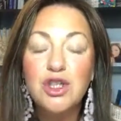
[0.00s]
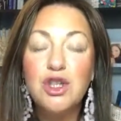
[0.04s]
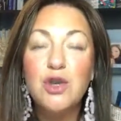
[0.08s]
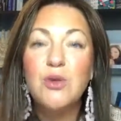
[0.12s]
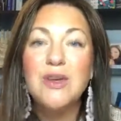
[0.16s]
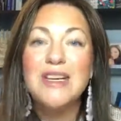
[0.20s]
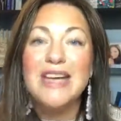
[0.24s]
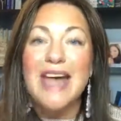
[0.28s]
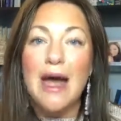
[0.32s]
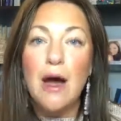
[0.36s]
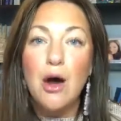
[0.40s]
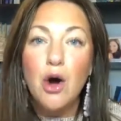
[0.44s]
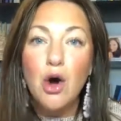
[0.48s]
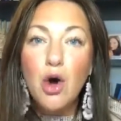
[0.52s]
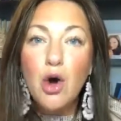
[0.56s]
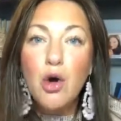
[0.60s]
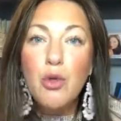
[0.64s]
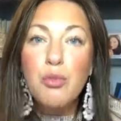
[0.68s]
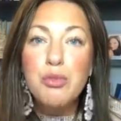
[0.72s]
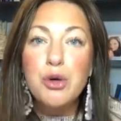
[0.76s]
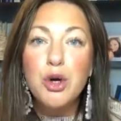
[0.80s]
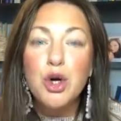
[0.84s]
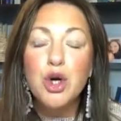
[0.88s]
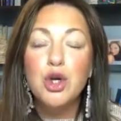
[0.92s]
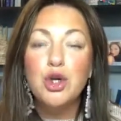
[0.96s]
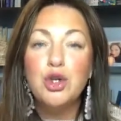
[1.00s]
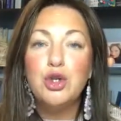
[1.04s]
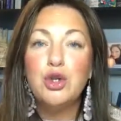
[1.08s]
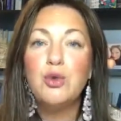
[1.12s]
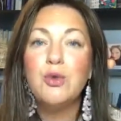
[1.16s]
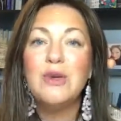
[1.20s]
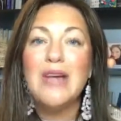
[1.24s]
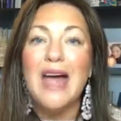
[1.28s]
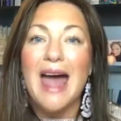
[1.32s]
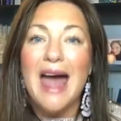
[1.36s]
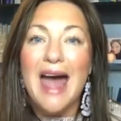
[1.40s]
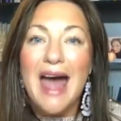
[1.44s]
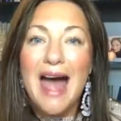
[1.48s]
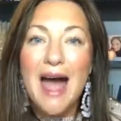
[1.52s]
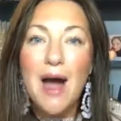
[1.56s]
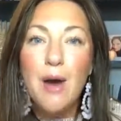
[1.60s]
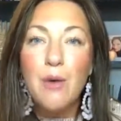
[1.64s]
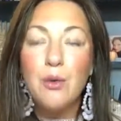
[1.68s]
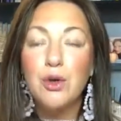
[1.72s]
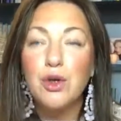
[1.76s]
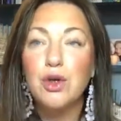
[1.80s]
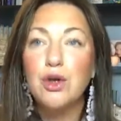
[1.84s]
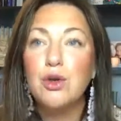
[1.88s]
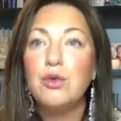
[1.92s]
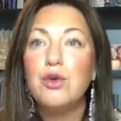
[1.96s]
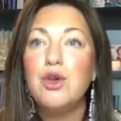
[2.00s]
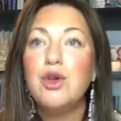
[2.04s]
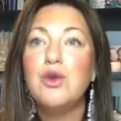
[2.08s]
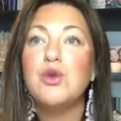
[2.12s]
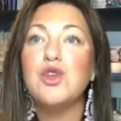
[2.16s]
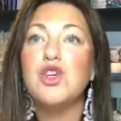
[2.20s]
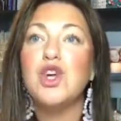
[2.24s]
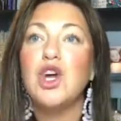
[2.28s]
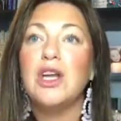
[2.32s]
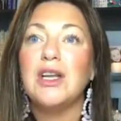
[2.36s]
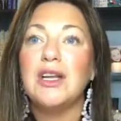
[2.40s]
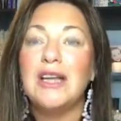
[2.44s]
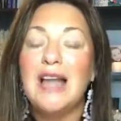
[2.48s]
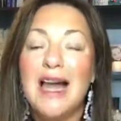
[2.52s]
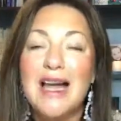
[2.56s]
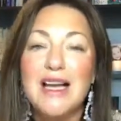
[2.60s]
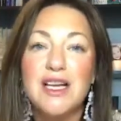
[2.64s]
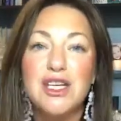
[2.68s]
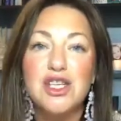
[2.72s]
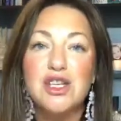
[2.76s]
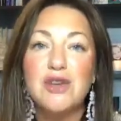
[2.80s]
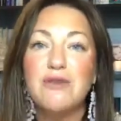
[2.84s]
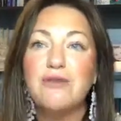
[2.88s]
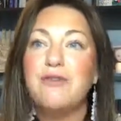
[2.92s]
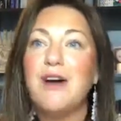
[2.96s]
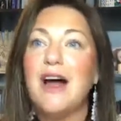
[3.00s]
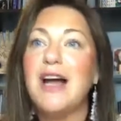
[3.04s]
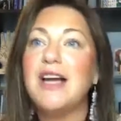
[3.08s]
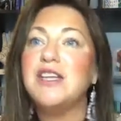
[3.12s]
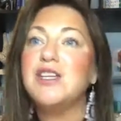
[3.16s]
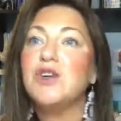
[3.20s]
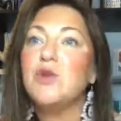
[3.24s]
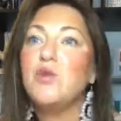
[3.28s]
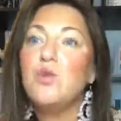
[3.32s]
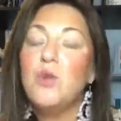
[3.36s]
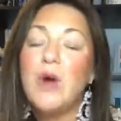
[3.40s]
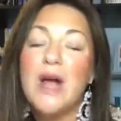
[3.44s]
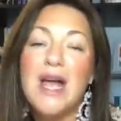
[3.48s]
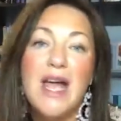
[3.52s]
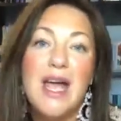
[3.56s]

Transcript: You get up, you get out, you use your legs, you find a